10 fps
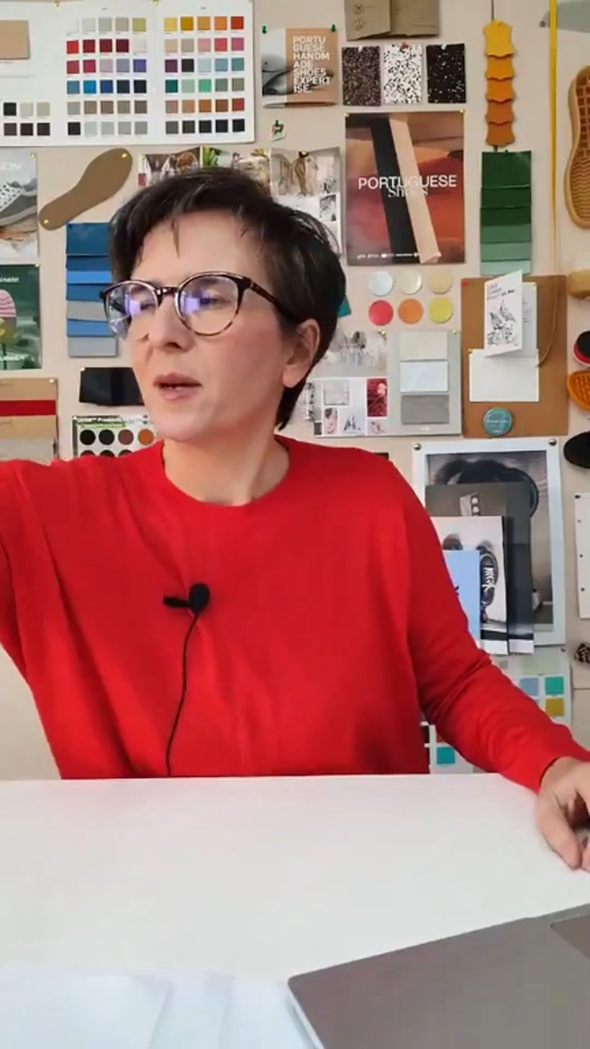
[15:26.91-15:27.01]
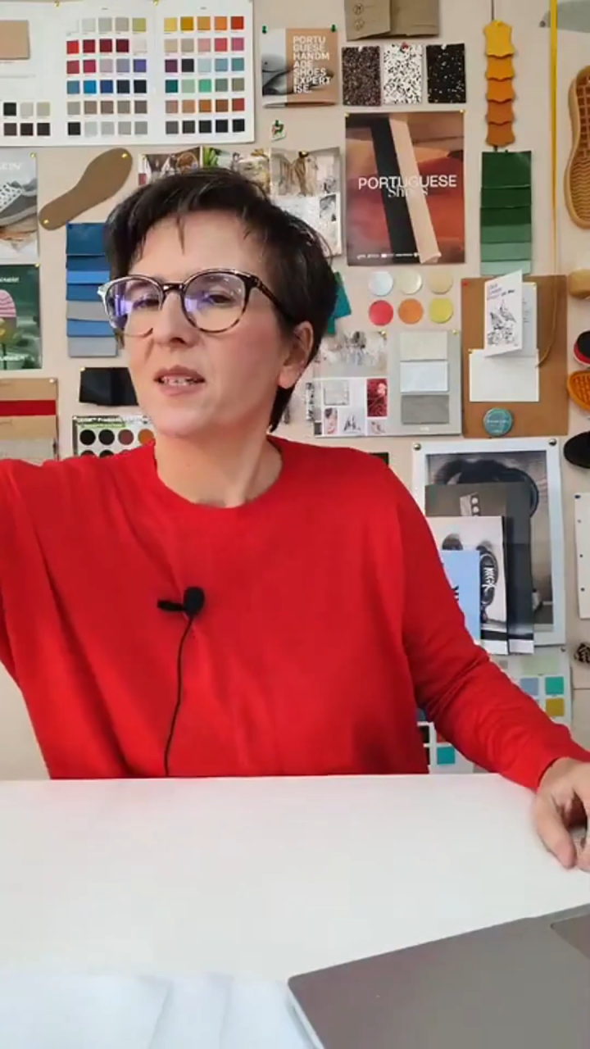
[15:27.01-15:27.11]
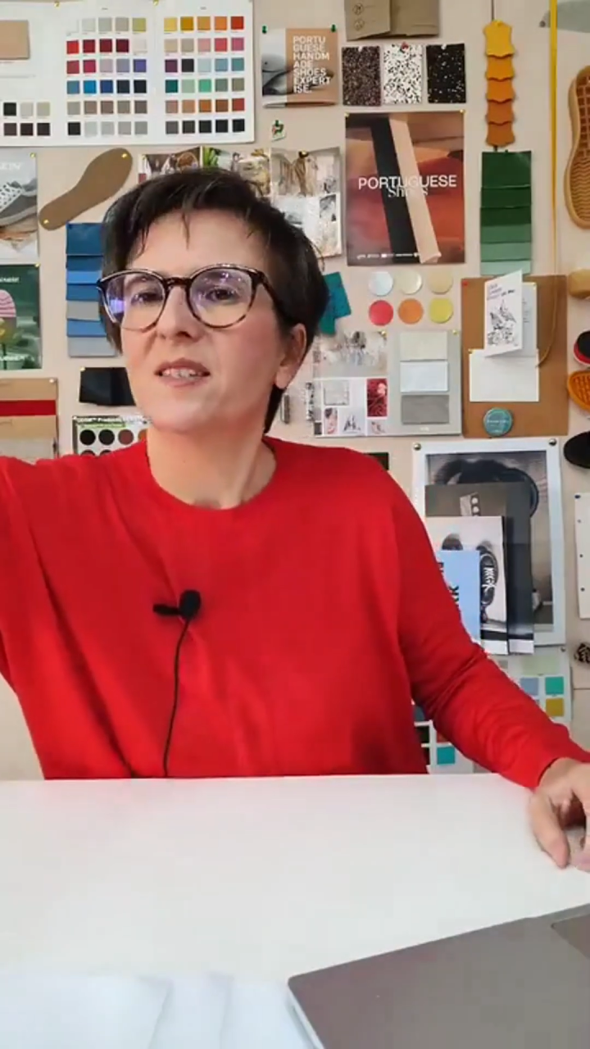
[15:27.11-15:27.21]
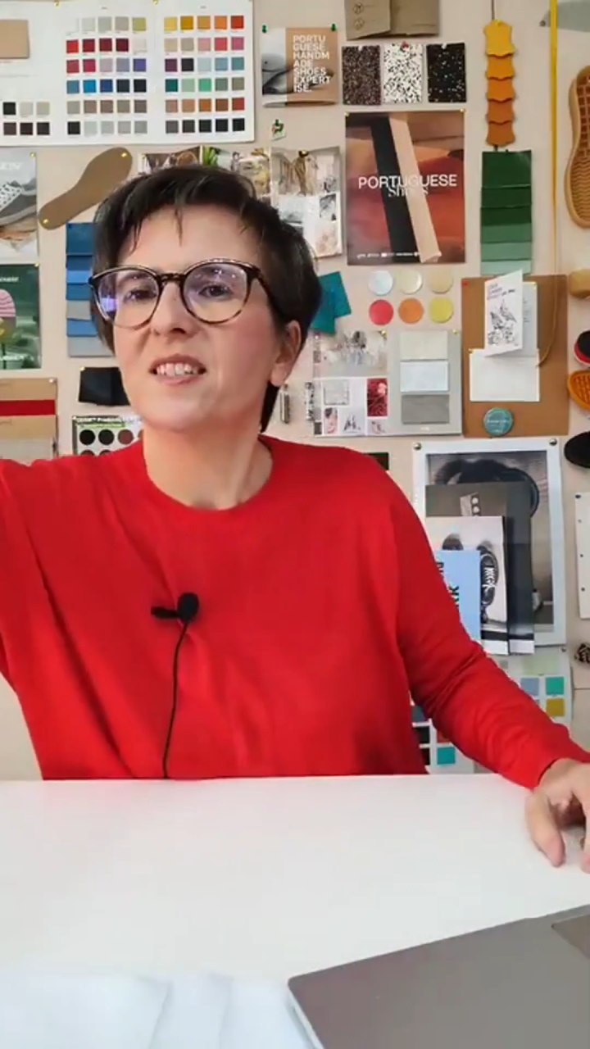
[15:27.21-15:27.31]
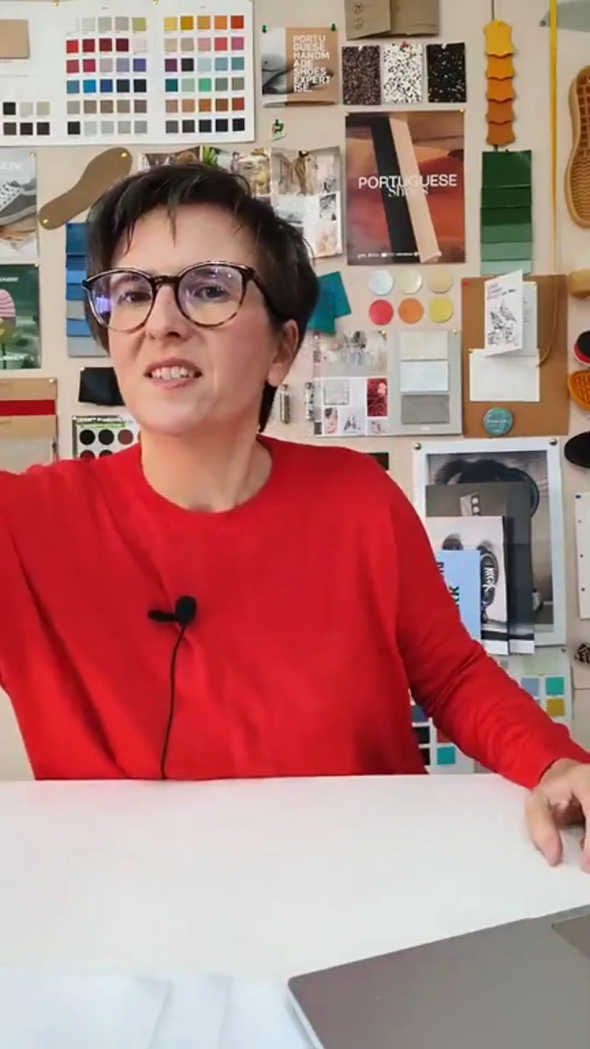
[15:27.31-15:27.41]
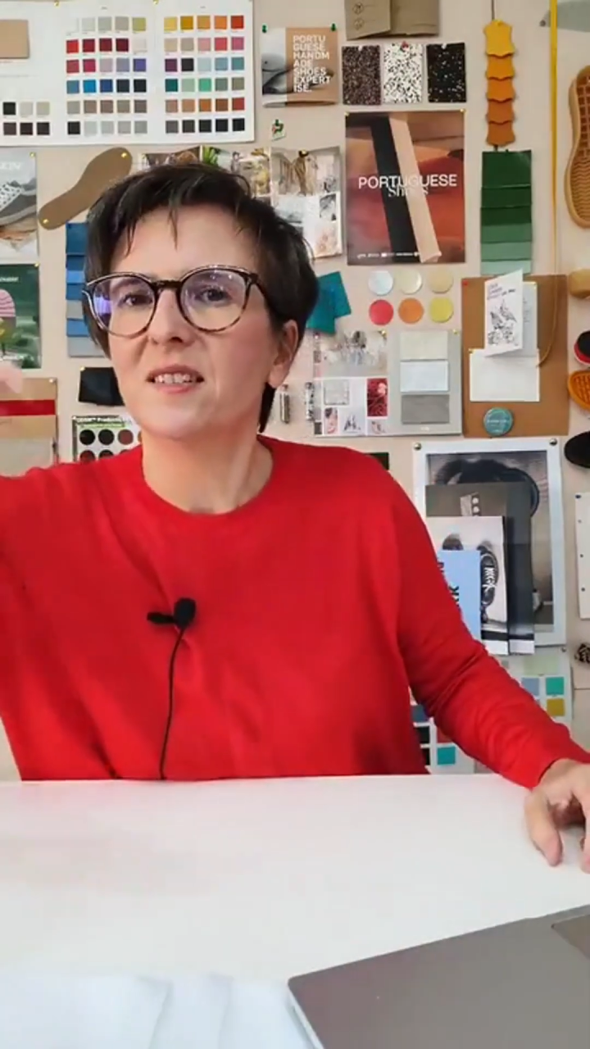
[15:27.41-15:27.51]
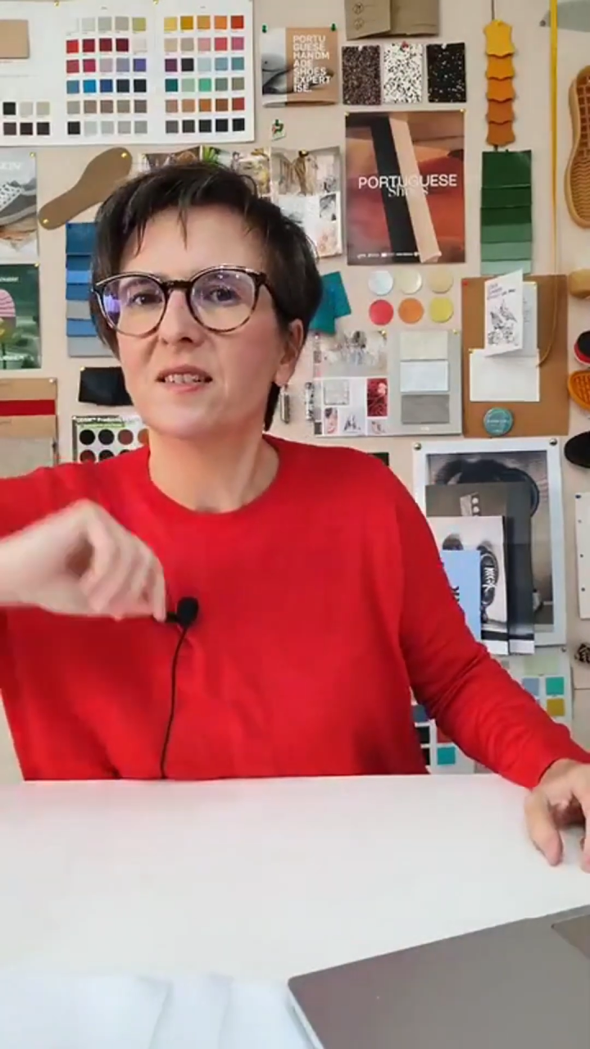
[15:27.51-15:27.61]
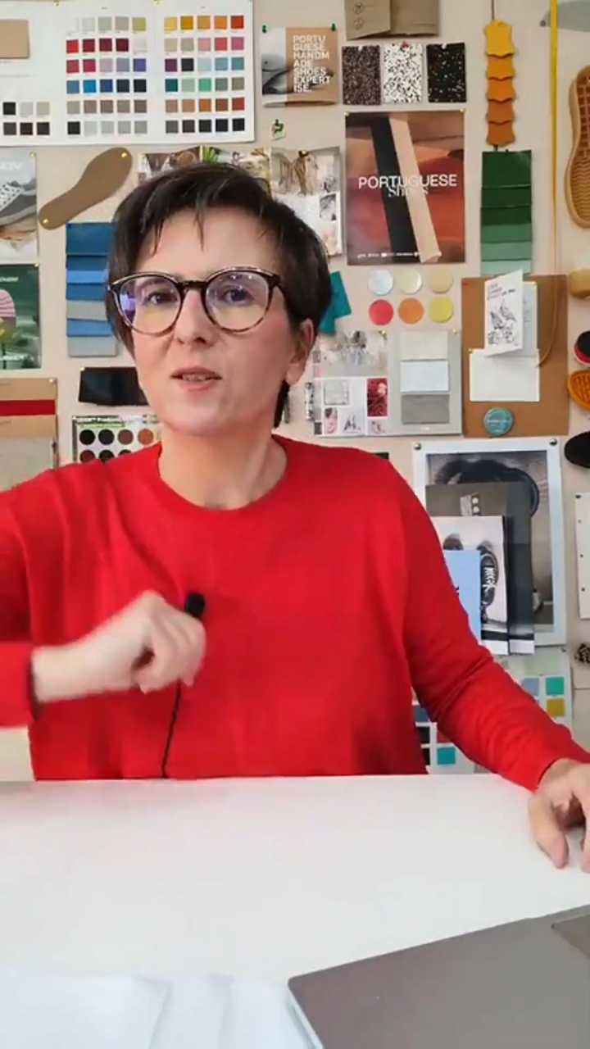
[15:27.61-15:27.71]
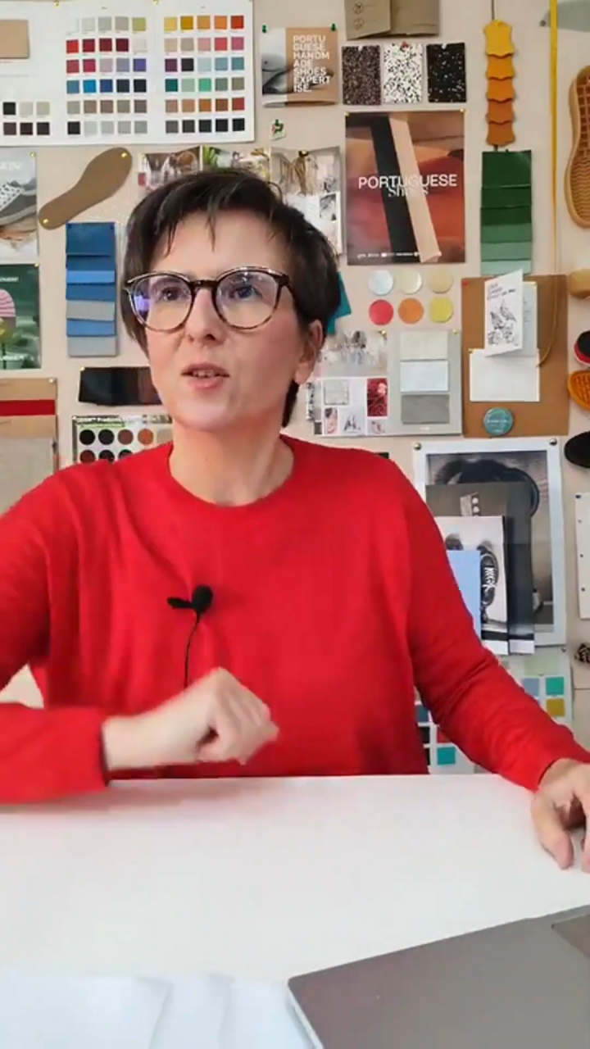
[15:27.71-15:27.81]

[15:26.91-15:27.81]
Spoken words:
my assistant